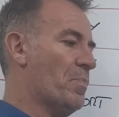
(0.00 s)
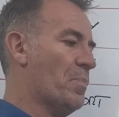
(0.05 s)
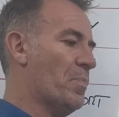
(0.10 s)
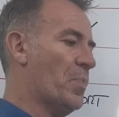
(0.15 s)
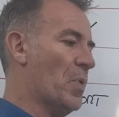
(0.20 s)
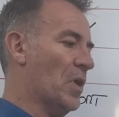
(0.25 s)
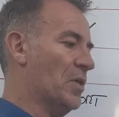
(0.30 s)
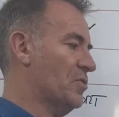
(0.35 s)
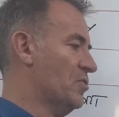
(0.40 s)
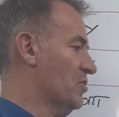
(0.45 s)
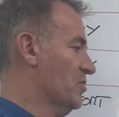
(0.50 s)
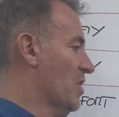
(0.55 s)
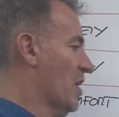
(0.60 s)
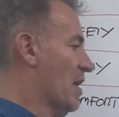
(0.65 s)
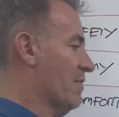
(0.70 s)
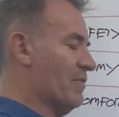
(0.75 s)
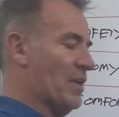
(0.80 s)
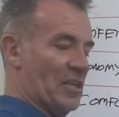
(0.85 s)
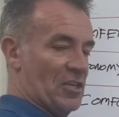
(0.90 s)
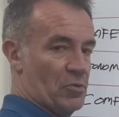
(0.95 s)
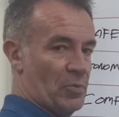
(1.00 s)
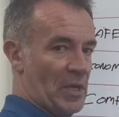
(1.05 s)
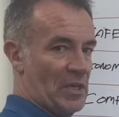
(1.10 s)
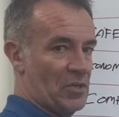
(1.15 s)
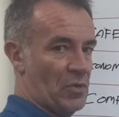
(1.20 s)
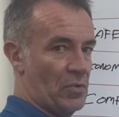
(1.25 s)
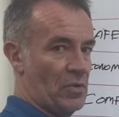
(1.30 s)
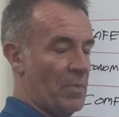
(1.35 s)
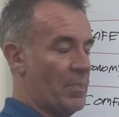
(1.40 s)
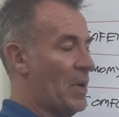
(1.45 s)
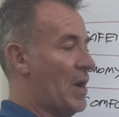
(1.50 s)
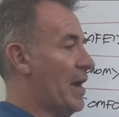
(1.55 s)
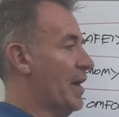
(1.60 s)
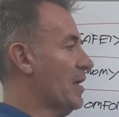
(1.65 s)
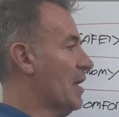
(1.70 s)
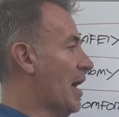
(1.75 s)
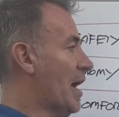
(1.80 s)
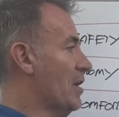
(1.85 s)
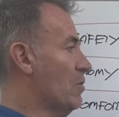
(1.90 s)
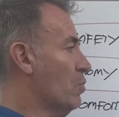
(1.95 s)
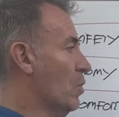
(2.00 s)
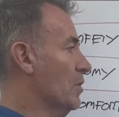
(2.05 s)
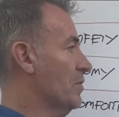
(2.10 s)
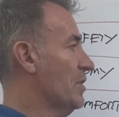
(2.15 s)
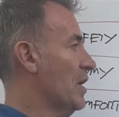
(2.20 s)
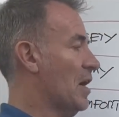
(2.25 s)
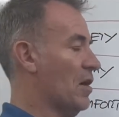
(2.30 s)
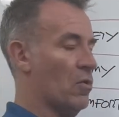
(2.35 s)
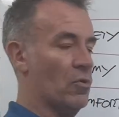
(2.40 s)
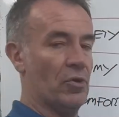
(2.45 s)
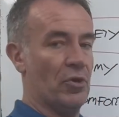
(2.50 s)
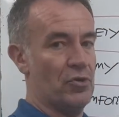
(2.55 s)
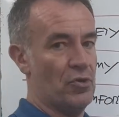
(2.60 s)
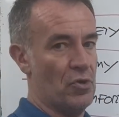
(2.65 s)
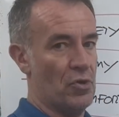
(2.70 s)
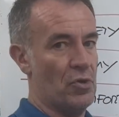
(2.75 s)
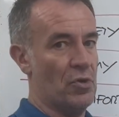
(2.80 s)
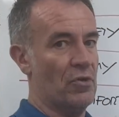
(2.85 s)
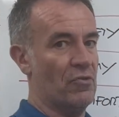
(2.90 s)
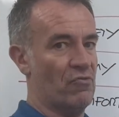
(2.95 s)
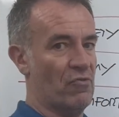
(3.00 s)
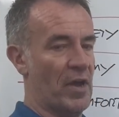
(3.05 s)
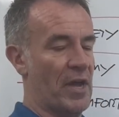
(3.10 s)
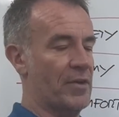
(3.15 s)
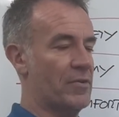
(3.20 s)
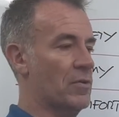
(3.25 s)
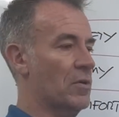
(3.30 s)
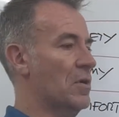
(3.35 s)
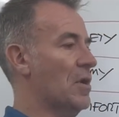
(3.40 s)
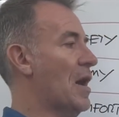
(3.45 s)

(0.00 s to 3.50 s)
But just to have that switch on the back, I'd want that on a new tractor.